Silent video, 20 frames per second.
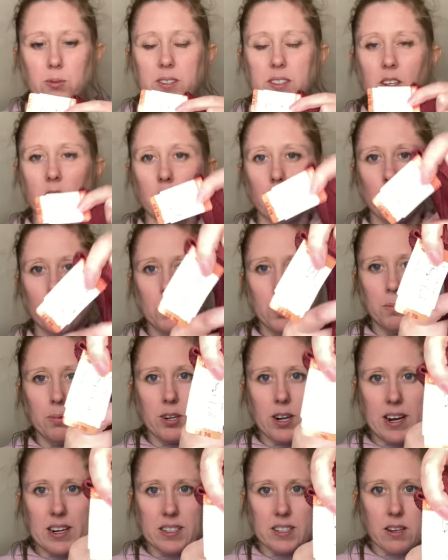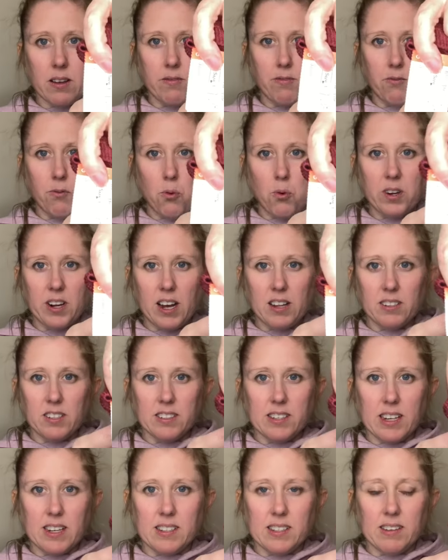was a normal price,
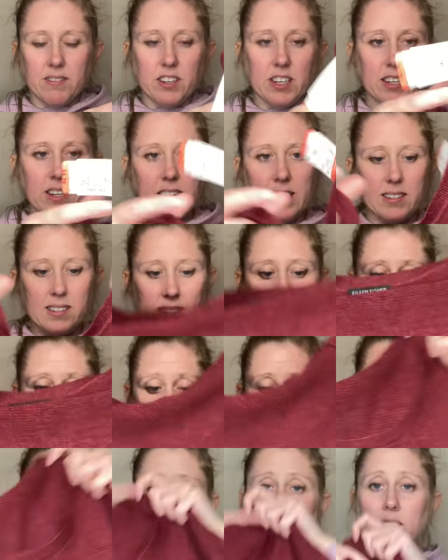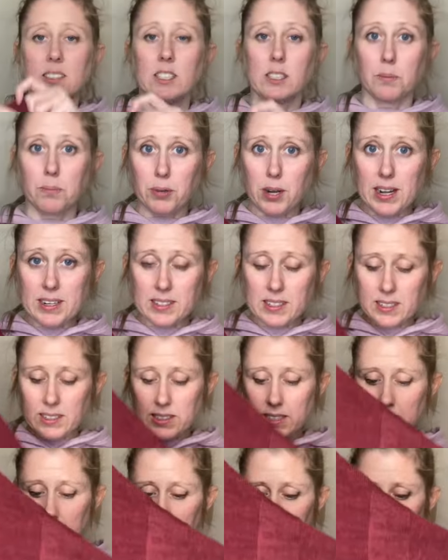$4.79.
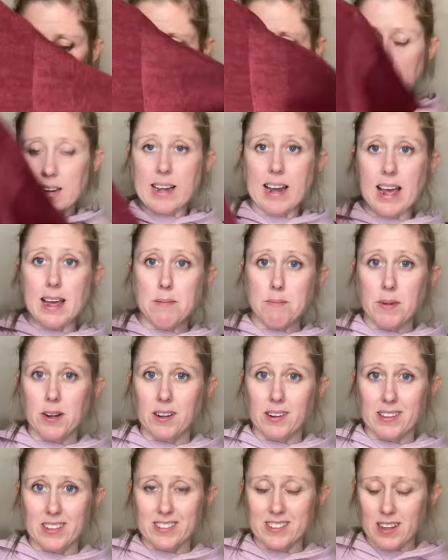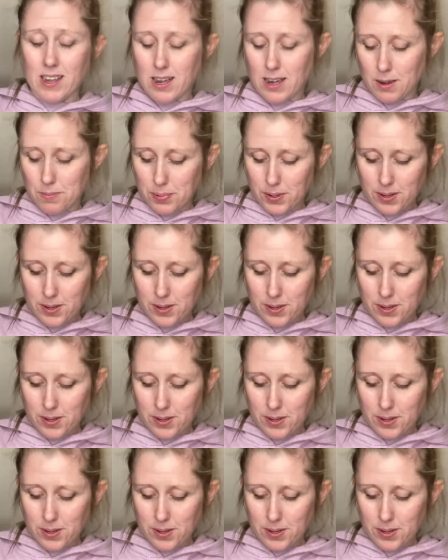Surprisingly, they did not mark this up.